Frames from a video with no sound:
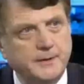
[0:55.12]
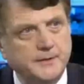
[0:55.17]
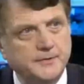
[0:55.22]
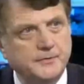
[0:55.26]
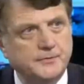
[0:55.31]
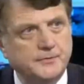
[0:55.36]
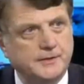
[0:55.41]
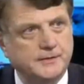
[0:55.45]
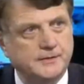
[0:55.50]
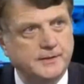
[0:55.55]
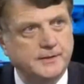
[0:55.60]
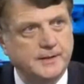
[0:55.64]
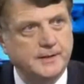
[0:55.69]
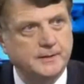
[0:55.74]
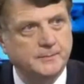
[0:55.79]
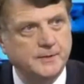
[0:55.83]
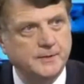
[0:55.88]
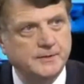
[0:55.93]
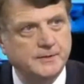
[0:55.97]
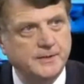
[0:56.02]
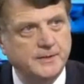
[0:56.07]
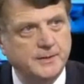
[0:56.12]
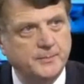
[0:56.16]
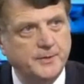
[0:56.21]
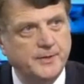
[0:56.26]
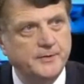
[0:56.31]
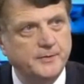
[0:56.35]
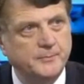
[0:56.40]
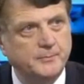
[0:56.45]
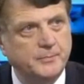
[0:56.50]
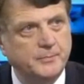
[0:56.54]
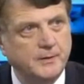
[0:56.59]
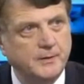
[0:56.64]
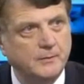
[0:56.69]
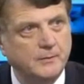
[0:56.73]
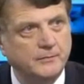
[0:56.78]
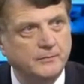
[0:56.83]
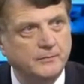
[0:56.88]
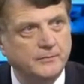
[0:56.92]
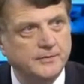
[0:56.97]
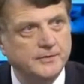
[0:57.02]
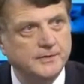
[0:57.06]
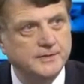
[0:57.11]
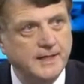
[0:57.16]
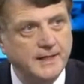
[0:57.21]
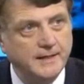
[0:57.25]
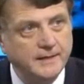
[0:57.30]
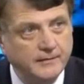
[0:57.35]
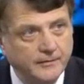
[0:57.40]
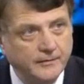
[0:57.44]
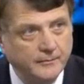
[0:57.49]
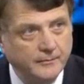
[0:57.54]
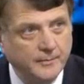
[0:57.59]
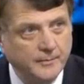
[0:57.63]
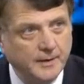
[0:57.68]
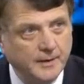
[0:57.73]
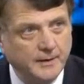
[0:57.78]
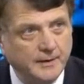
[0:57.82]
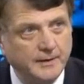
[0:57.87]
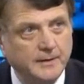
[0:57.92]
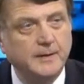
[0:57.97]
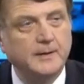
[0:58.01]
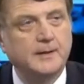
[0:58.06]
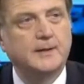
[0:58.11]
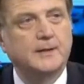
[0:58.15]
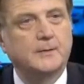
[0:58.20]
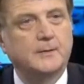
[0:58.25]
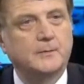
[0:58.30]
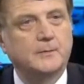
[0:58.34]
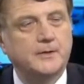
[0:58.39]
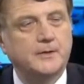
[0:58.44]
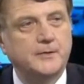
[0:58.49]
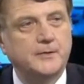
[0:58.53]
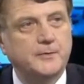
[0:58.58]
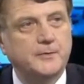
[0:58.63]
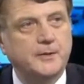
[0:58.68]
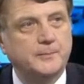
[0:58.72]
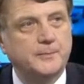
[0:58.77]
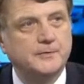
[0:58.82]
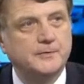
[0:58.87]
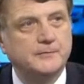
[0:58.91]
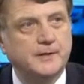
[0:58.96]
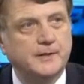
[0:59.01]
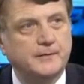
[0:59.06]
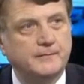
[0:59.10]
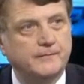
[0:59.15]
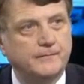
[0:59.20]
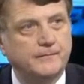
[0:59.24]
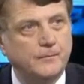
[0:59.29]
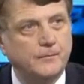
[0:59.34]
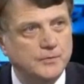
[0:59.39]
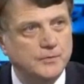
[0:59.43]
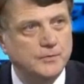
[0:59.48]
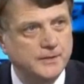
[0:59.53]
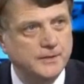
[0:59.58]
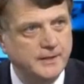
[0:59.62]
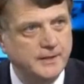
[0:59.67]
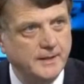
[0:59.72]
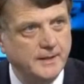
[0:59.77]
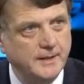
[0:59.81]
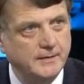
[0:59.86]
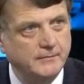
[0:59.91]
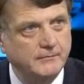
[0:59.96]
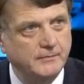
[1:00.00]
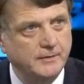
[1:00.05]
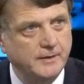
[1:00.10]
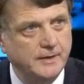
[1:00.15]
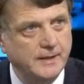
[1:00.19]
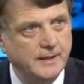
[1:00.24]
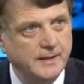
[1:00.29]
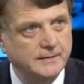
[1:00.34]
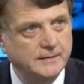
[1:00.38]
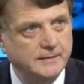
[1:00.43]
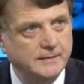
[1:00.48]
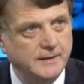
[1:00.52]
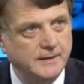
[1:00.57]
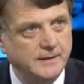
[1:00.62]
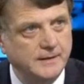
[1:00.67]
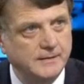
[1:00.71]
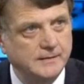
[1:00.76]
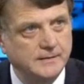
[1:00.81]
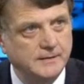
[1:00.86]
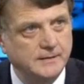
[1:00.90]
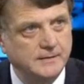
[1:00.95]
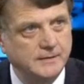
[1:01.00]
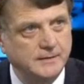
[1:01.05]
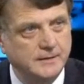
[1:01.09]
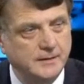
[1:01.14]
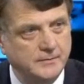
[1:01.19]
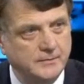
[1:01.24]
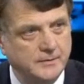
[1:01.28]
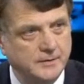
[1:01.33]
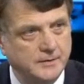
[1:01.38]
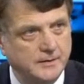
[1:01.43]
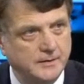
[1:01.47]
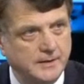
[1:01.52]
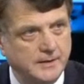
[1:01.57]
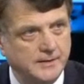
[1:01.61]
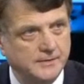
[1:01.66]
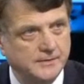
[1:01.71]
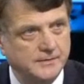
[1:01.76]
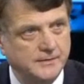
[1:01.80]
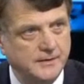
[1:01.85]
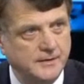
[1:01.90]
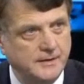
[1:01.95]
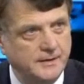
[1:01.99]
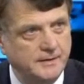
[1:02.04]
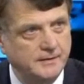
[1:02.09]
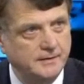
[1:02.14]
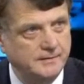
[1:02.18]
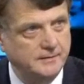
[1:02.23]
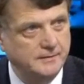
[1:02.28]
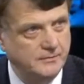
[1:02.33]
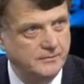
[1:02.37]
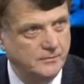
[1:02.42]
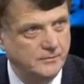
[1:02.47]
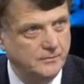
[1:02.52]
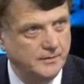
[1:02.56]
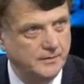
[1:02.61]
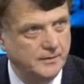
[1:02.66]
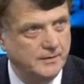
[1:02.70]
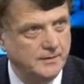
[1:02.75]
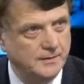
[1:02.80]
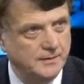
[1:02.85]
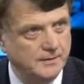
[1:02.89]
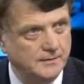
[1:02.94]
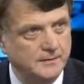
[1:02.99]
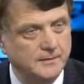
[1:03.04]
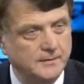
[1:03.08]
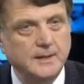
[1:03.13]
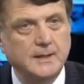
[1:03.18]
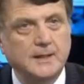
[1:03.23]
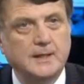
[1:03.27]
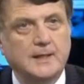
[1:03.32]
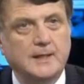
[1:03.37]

Be interesting, Adam, is the opinion poll on the 2nd of May, when UKIP is running 1,400 candidates in the local elections in England and Northern Ireland.